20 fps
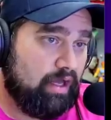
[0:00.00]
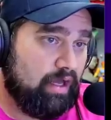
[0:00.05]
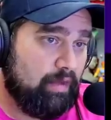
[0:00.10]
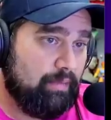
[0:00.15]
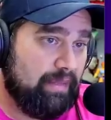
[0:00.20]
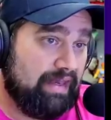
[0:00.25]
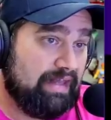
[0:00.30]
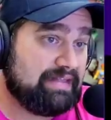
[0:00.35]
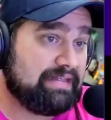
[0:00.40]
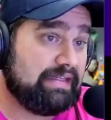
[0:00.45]

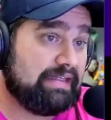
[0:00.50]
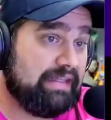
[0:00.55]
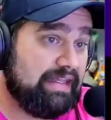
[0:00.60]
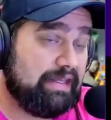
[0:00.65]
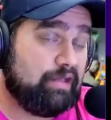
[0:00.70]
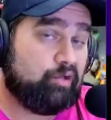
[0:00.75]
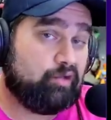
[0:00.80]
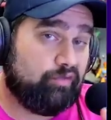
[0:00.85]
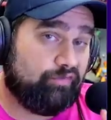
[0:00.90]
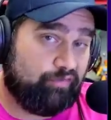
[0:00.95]
Um, and it's
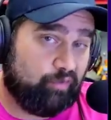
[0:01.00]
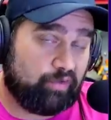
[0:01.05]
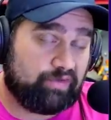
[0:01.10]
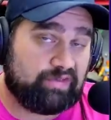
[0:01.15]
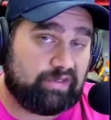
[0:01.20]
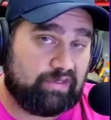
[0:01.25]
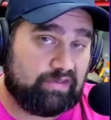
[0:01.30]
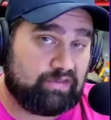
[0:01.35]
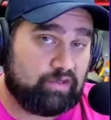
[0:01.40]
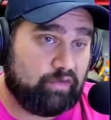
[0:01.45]
illegal to
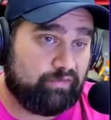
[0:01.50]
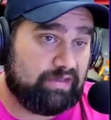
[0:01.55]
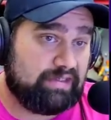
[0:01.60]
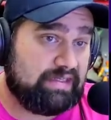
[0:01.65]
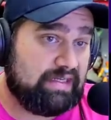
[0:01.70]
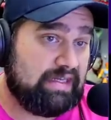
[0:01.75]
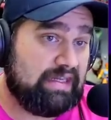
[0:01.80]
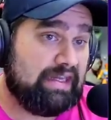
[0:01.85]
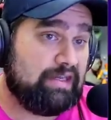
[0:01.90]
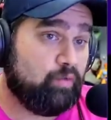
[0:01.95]
force a
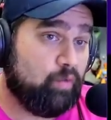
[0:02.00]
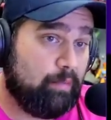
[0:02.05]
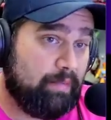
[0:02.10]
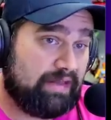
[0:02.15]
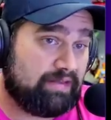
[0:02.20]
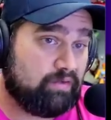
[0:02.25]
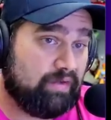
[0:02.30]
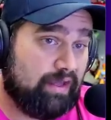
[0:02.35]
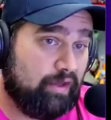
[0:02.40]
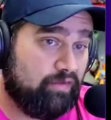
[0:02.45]
conservatee into a
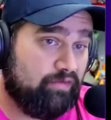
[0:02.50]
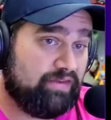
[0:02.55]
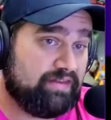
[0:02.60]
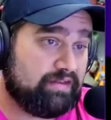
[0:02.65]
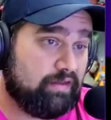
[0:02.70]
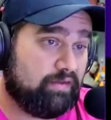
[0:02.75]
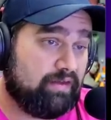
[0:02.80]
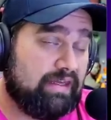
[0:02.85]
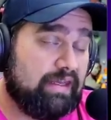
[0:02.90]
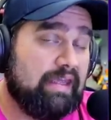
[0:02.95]
mental health
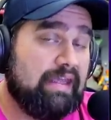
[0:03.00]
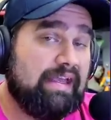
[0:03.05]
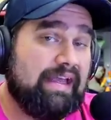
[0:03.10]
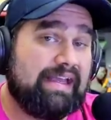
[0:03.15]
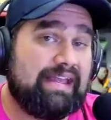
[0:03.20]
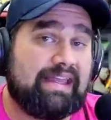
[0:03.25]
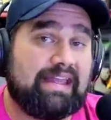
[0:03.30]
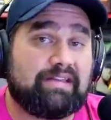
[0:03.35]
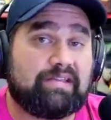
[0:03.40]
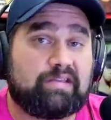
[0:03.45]
facility
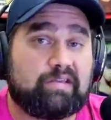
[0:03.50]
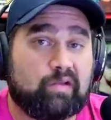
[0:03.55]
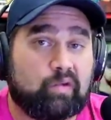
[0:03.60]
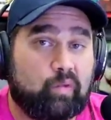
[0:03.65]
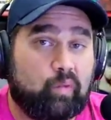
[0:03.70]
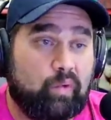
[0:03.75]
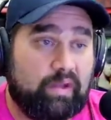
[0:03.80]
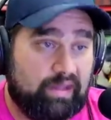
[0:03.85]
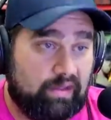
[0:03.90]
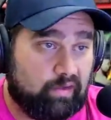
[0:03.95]
against
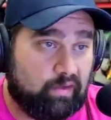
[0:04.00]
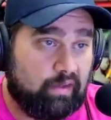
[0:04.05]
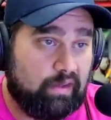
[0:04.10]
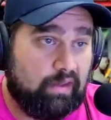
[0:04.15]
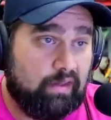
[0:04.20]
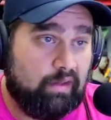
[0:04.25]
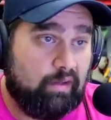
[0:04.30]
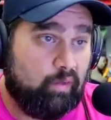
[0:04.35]
their will.